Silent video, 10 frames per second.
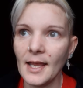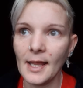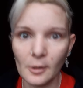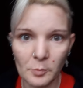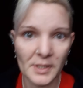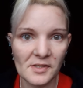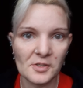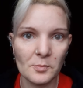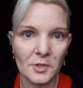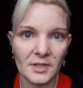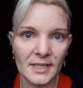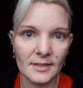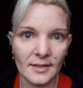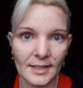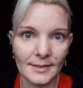helping someone that
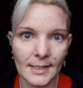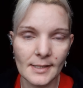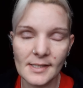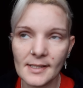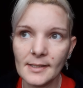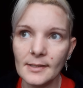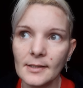needs it.